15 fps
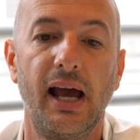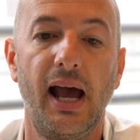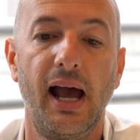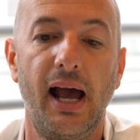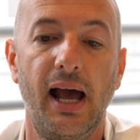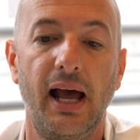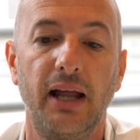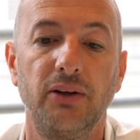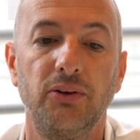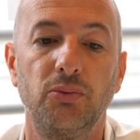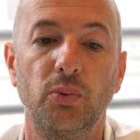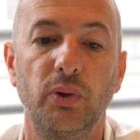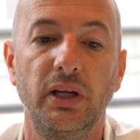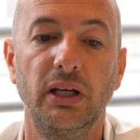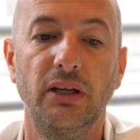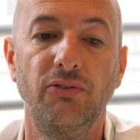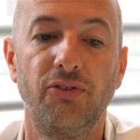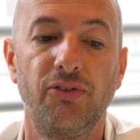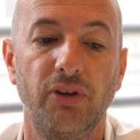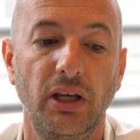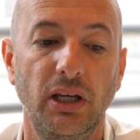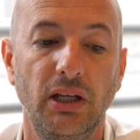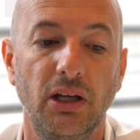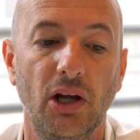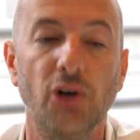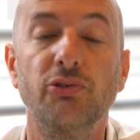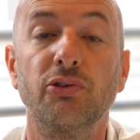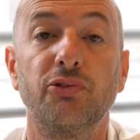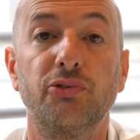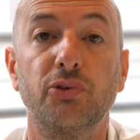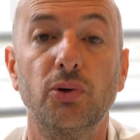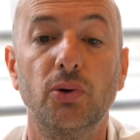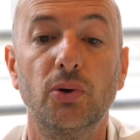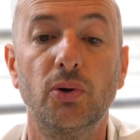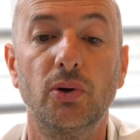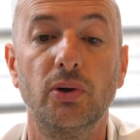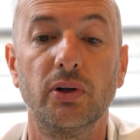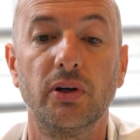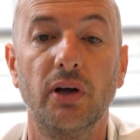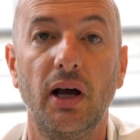And we've seen over 4